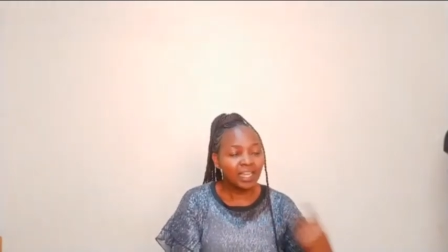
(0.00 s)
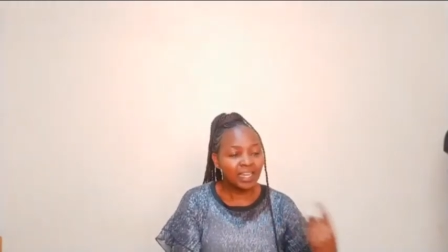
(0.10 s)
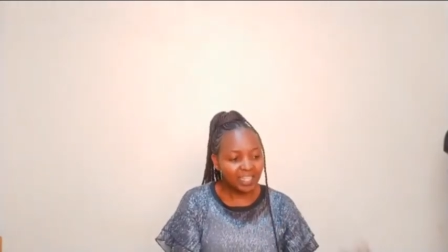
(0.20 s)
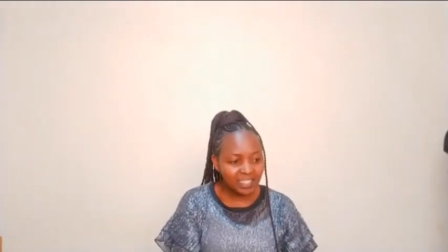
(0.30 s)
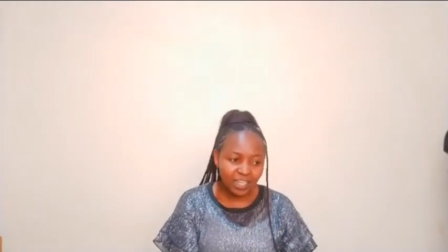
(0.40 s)

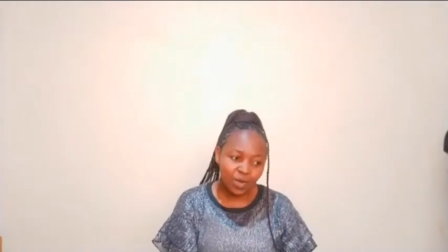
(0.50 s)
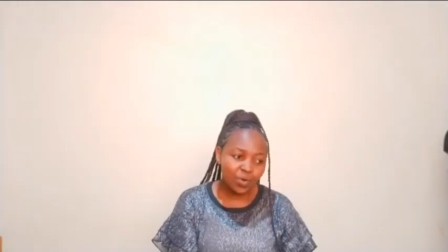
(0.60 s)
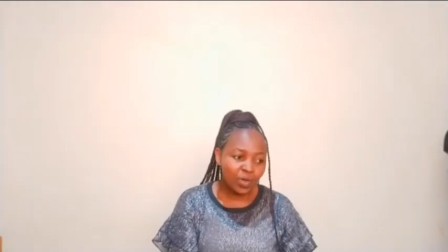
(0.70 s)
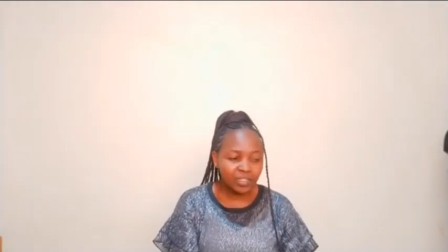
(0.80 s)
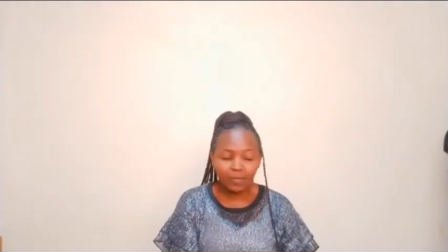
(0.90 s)
later
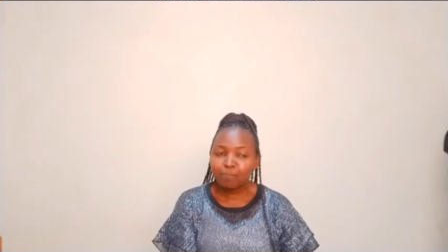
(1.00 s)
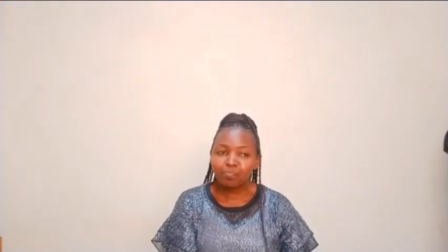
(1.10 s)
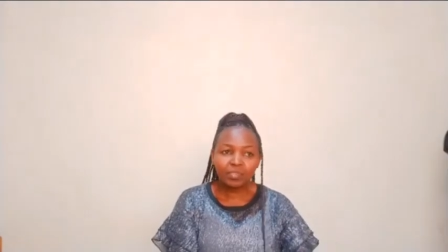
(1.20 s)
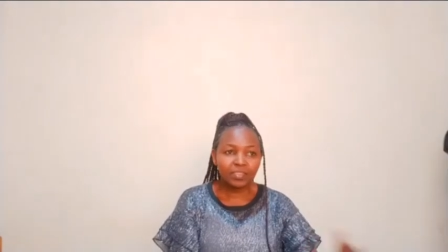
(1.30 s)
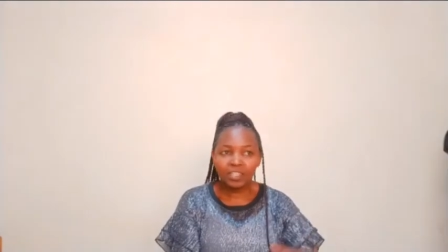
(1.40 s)
on,
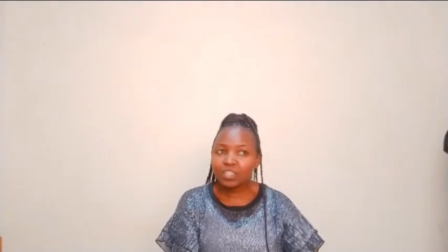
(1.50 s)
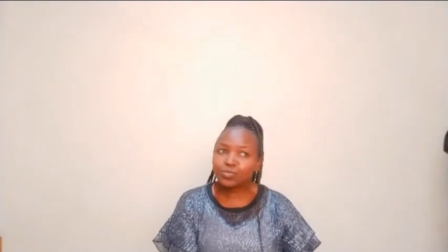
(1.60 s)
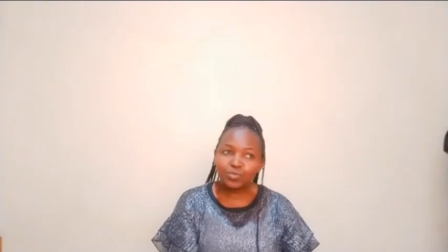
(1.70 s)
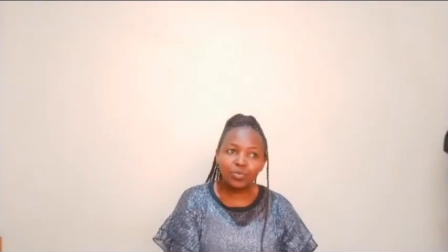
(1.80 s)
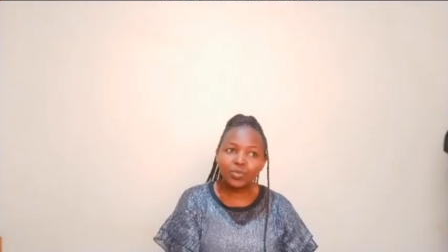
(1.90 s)
think
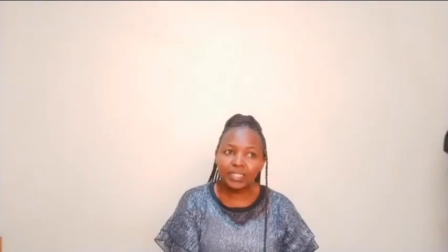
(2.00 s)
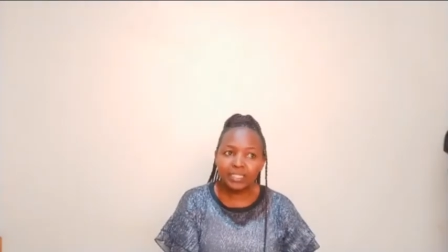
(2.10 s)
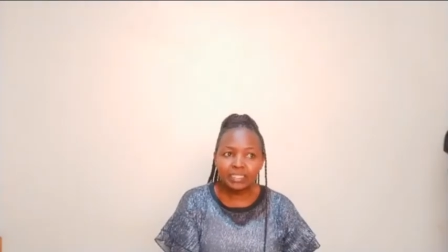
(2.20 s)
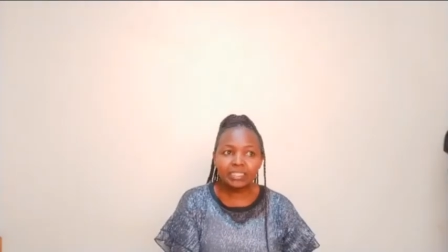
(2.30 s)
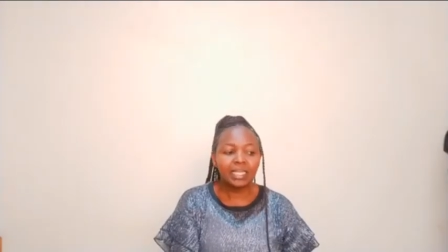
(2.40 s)
through
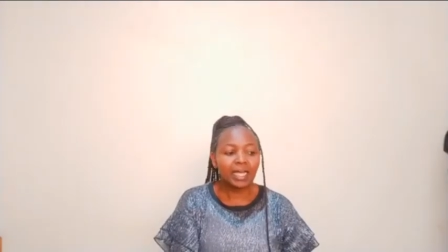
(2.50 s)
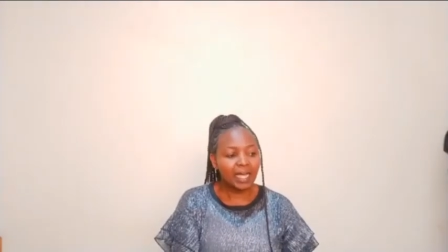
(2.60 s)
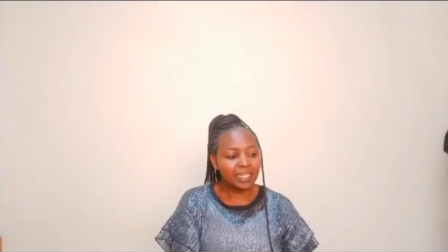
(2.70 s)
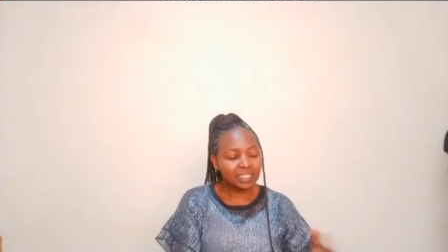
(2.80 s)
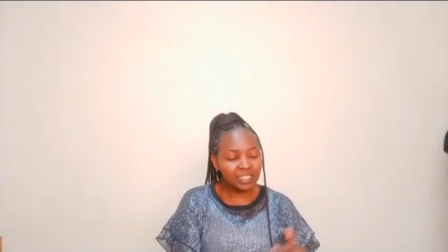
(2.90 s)
it,
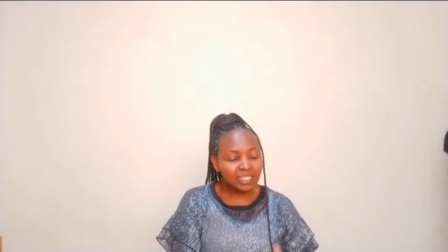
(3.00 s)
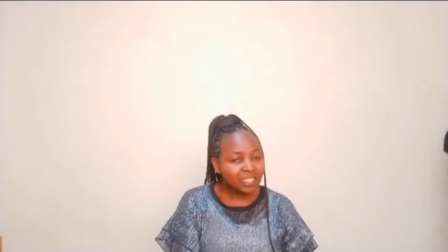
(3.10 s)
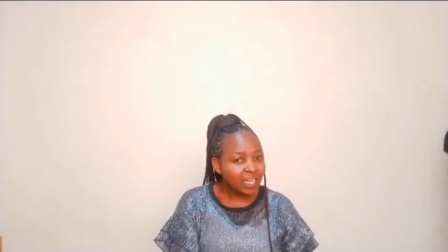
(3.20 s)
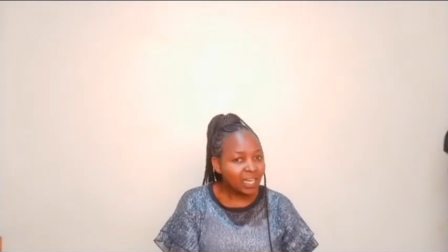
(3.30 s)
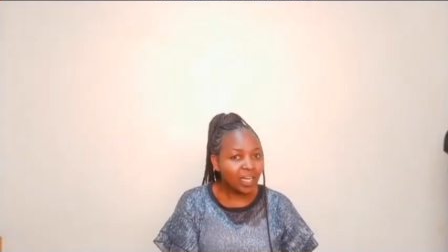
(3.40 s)
and see
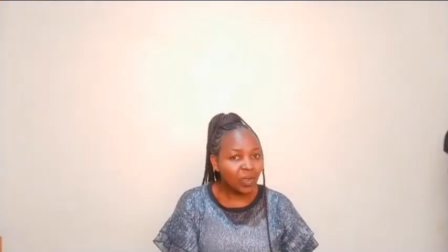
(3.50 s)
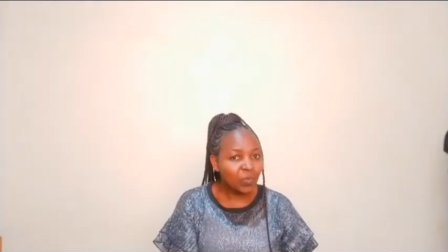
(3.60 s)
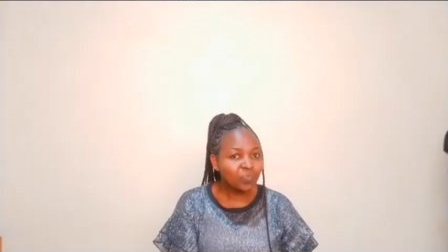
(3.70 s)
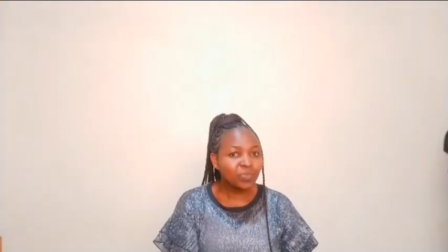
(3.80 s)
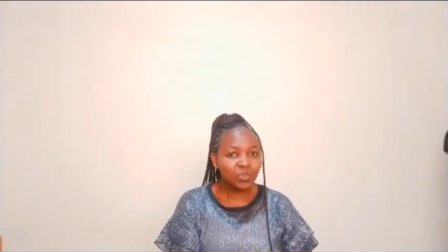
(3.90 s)
how
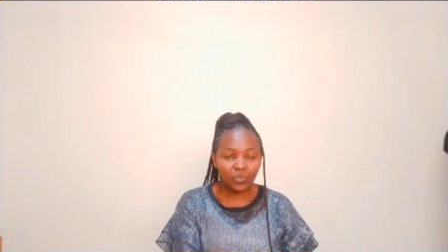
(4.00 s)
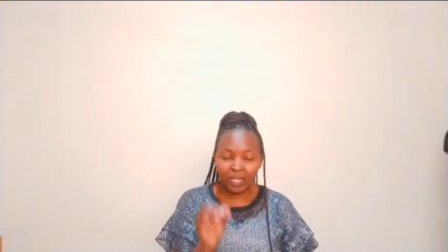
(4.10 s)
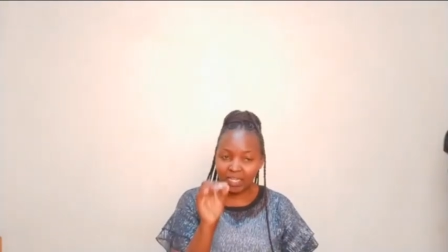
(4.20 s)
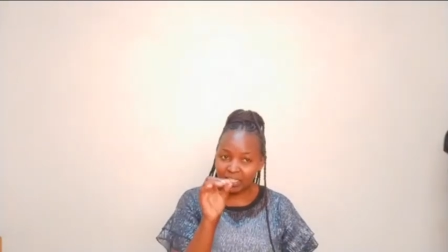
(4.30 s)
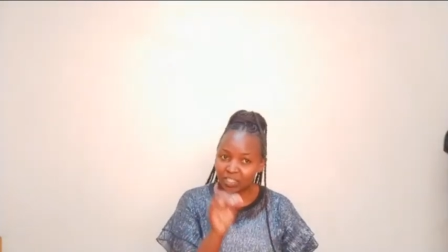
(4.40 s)
you
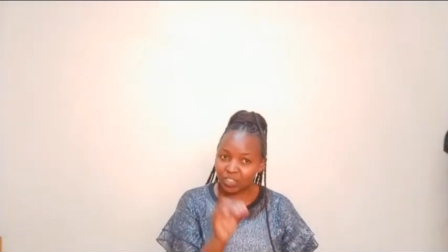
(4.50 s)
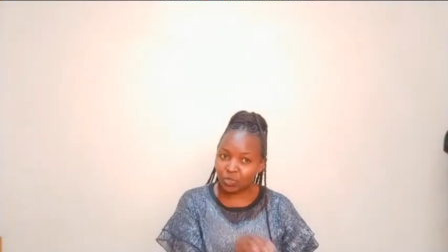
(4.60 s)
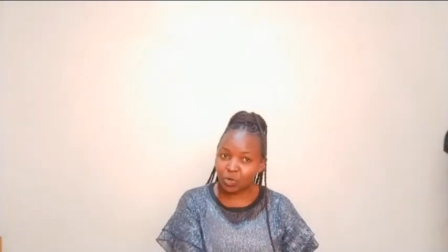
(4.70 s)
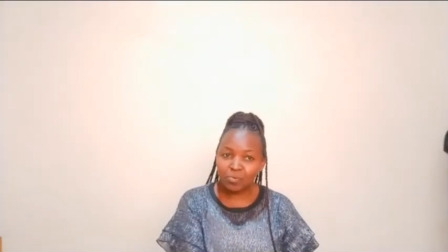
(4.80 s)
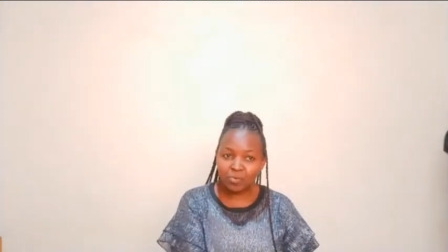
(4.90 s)
can
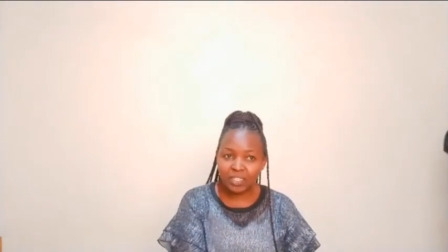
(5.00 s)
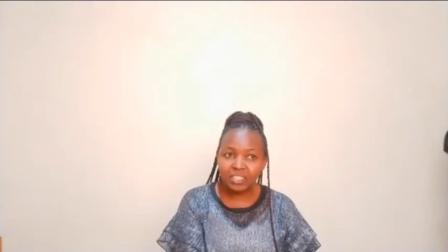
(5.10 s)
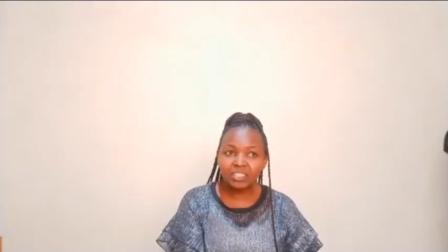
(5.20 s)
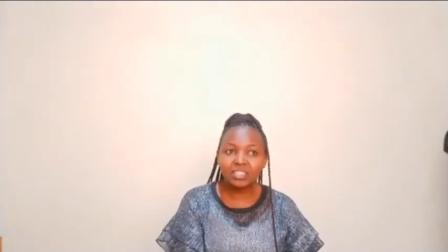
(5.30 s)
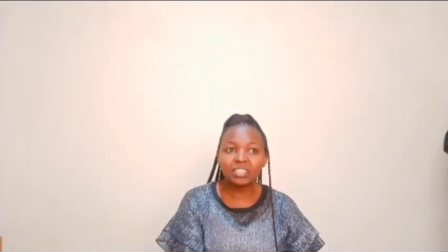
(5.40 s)
incorporate
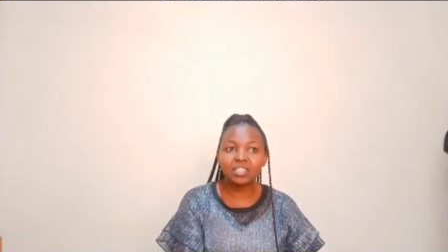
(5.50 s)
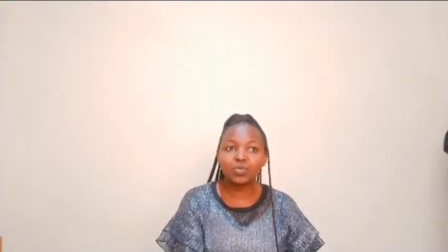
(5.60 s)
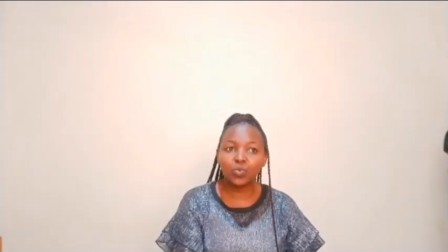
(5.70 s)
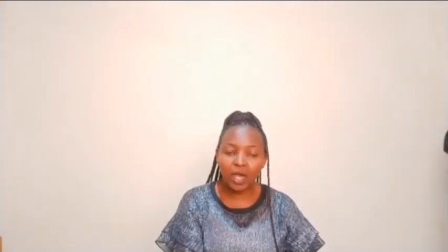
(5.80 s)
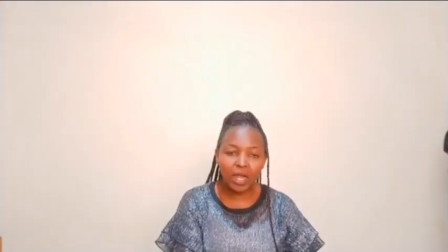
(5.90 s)
it in
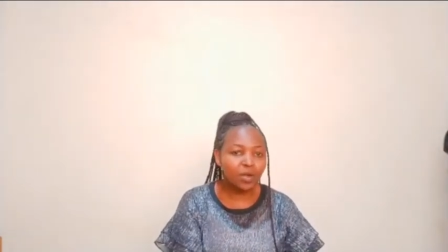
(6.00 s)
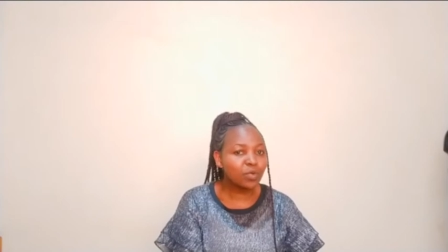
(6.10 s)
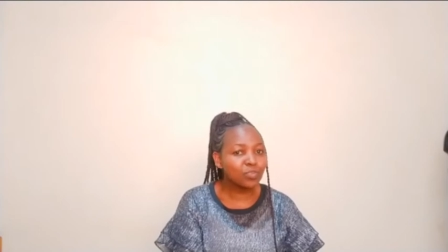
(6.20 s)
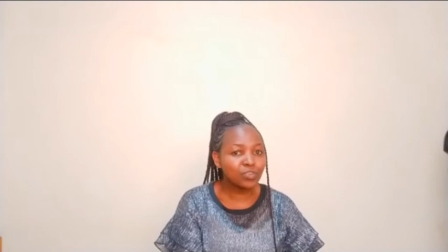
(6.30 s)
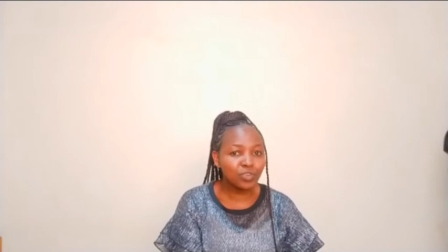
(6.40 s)
one
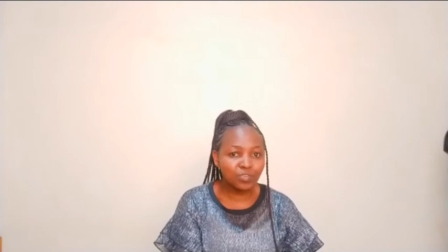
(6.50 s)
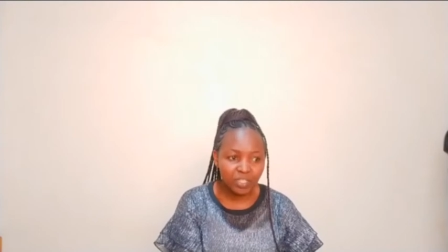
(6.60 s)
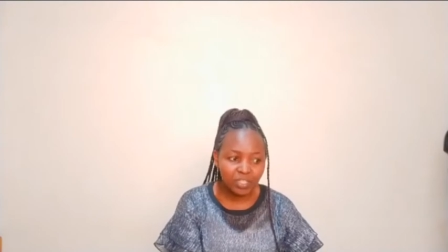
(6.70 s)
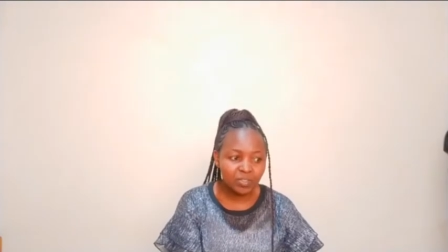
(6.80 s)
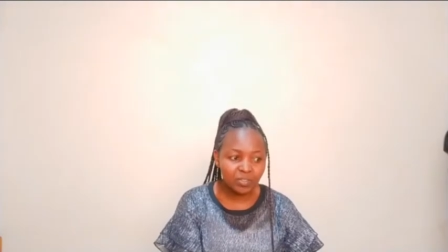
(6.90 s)
of your
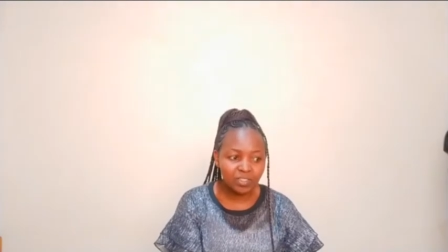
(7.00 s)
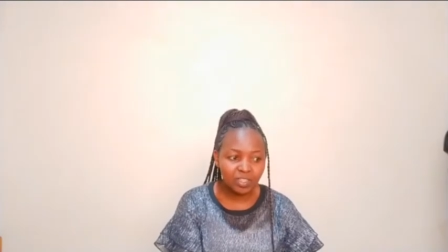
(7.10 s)
videos.